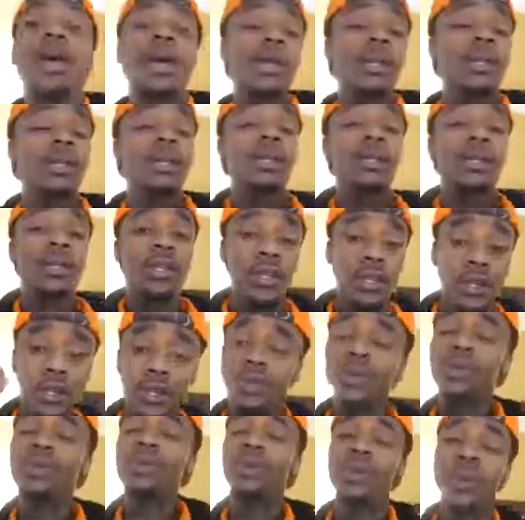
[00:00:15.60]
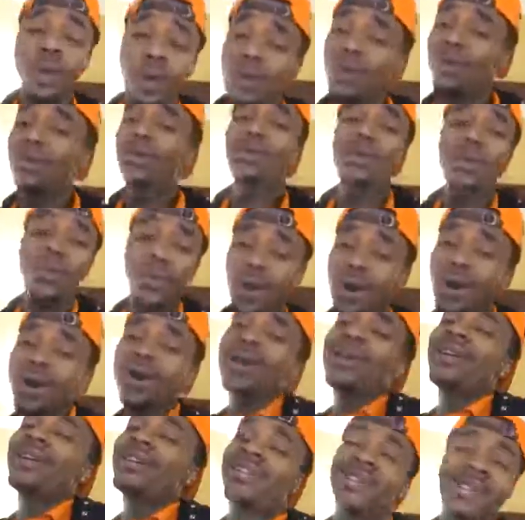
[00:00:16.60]
You know
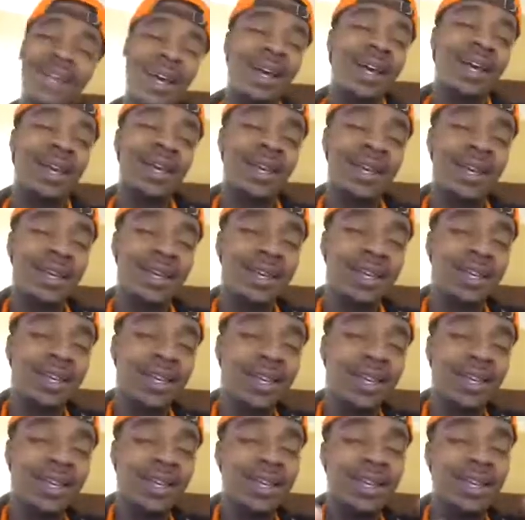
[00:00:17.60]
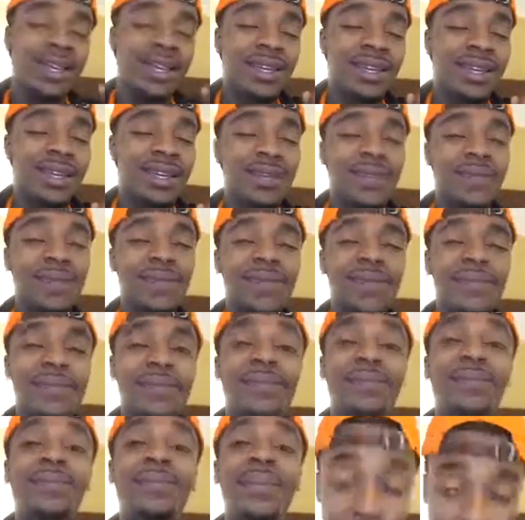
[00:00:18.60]
what time.
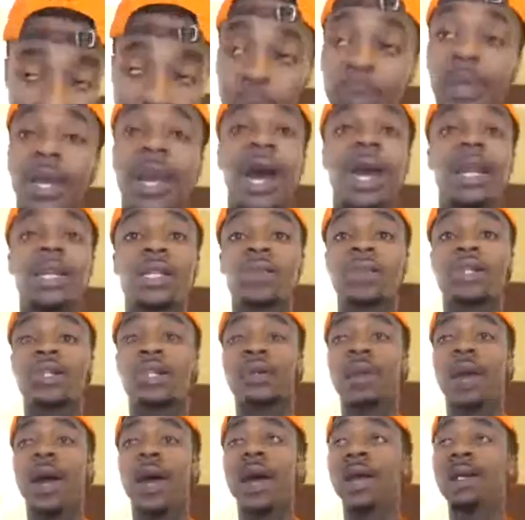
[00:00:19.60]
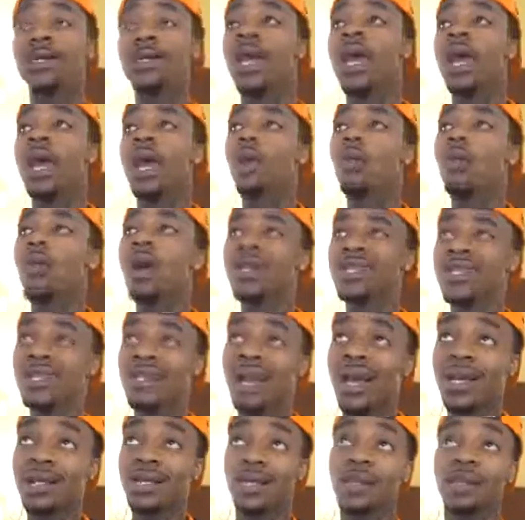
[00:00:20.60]
No, to be honest with you guys, it
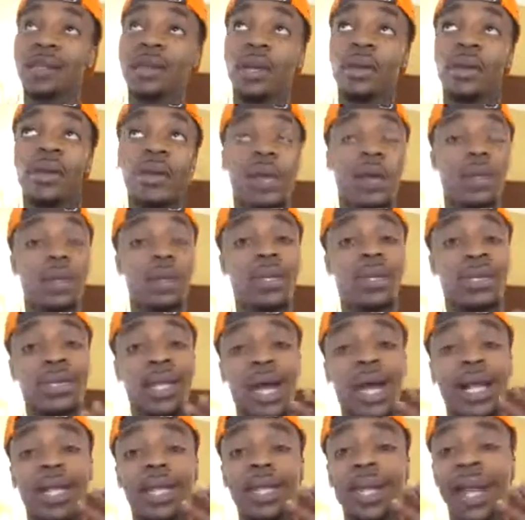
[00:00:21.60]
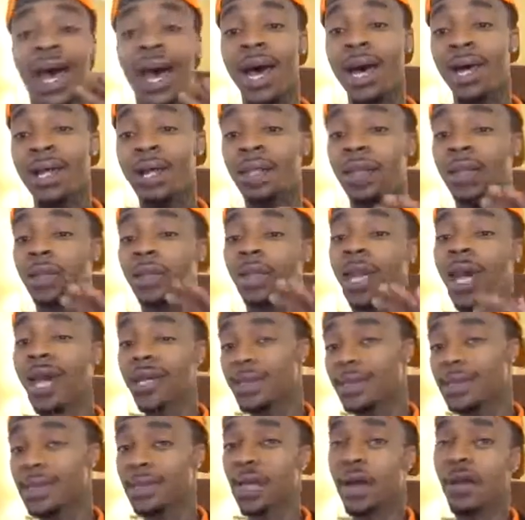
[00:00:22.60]
wasn't necessarily there was a lot
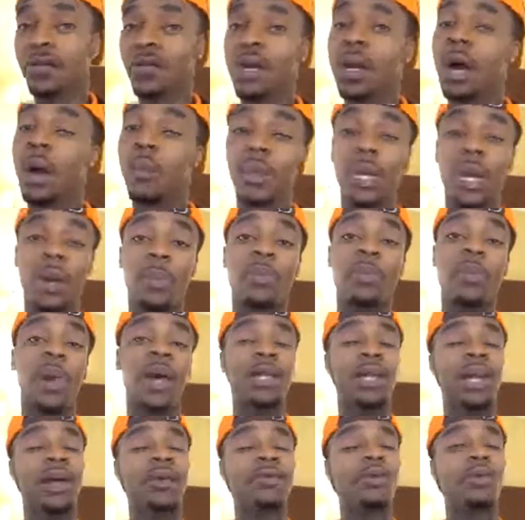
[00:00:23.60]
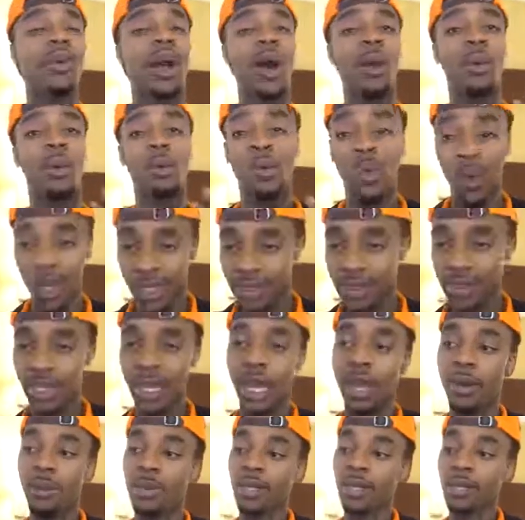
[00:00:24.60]
less stuff coming up in my life where I
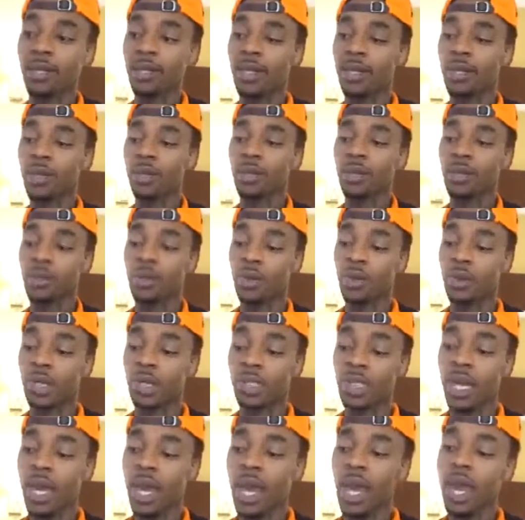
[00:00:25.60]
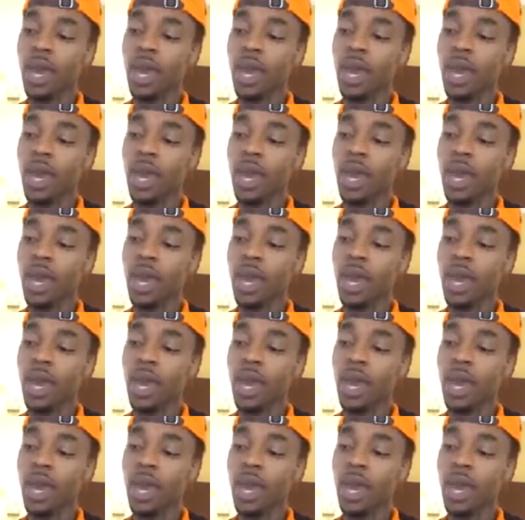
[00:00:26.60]
wasn't able to tell the stories.